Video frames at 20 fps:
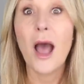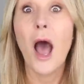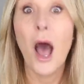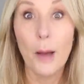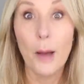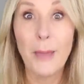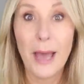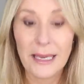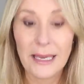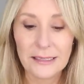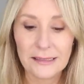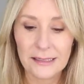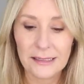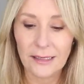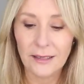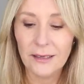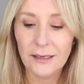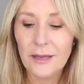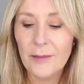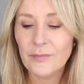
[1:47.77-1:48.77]

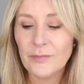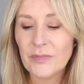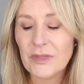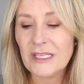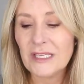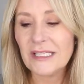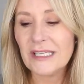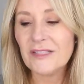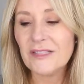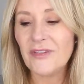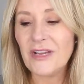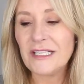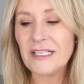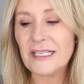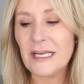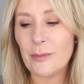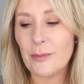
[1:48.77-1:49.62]
Amazing. This is Vita